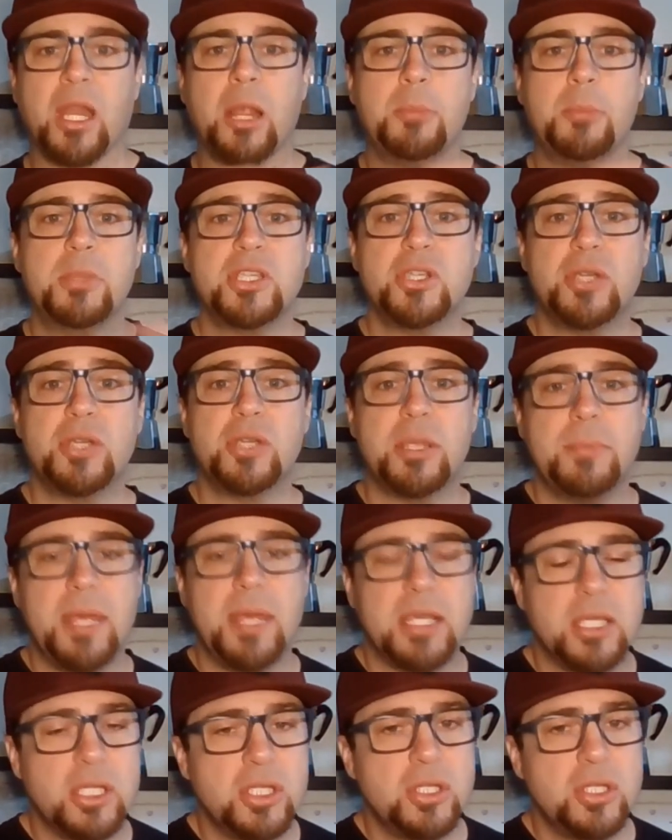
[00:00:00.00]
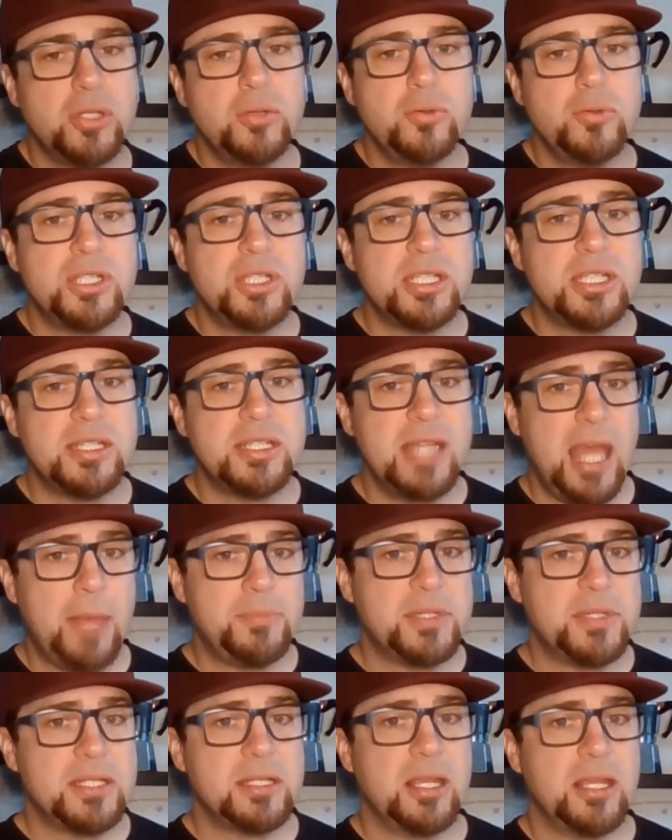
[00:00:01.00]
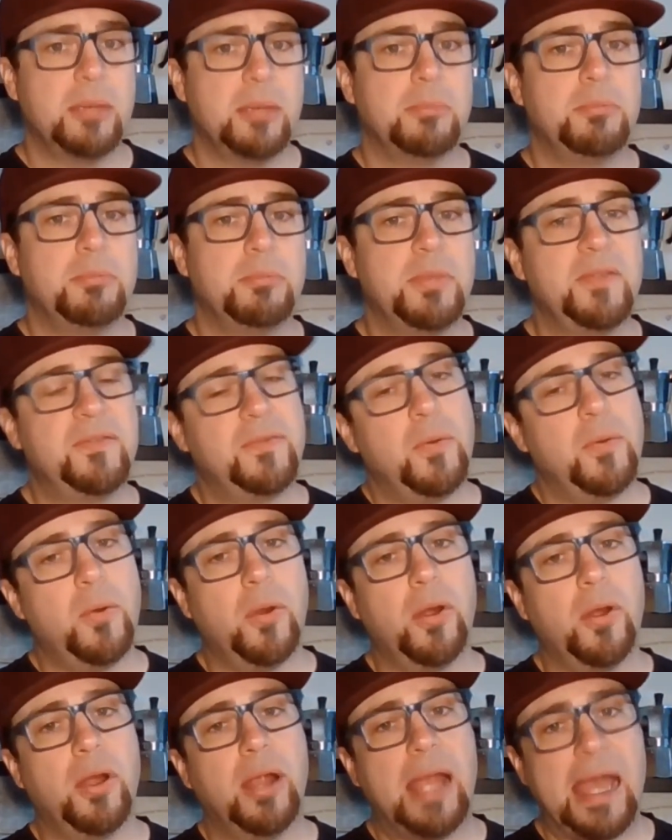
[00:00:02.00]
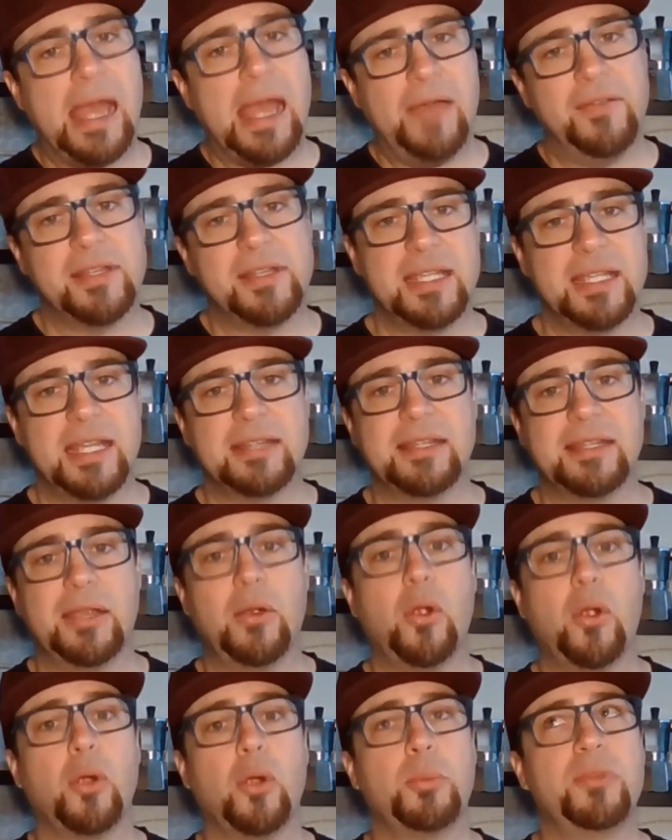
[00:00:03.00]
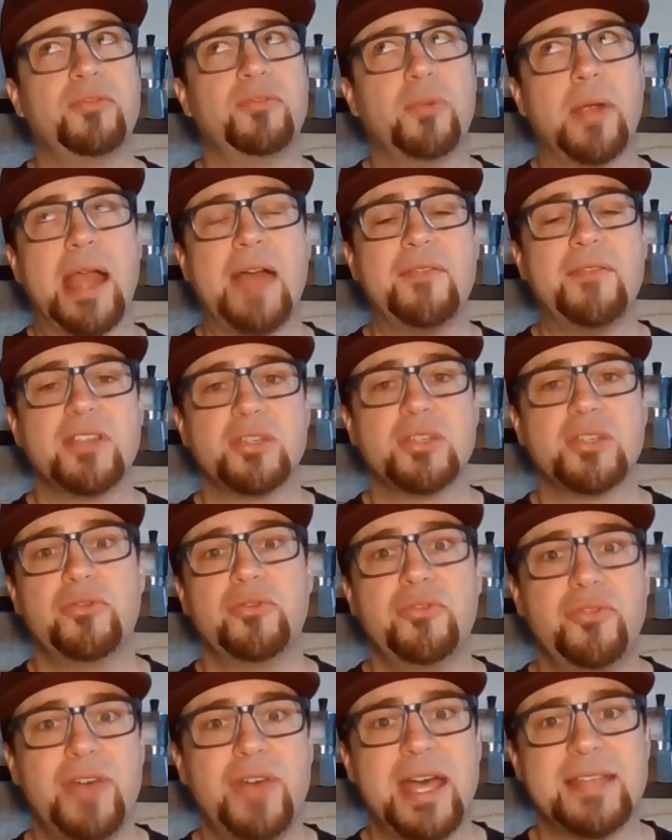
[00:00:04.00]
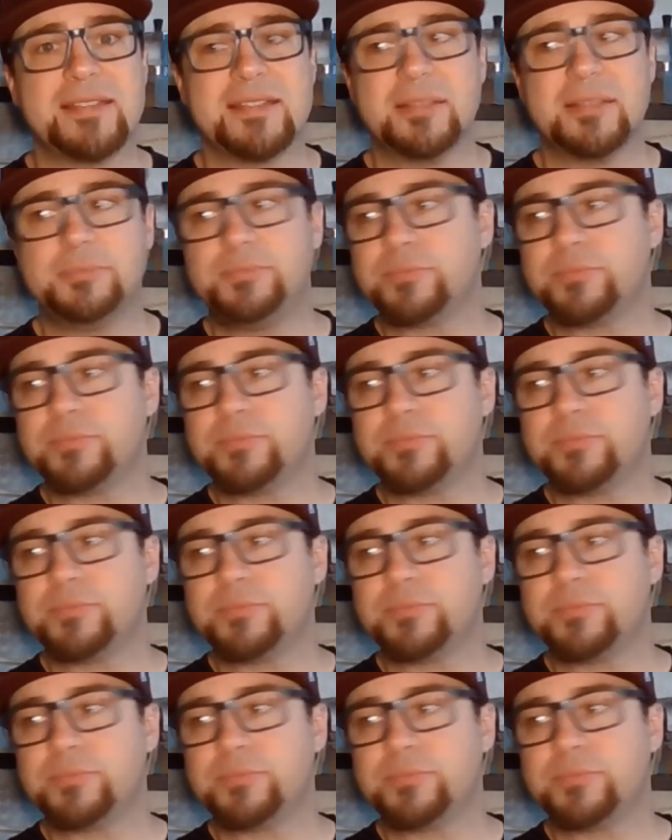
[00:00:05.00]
but you can make huge steps before having to get there, or before having to invest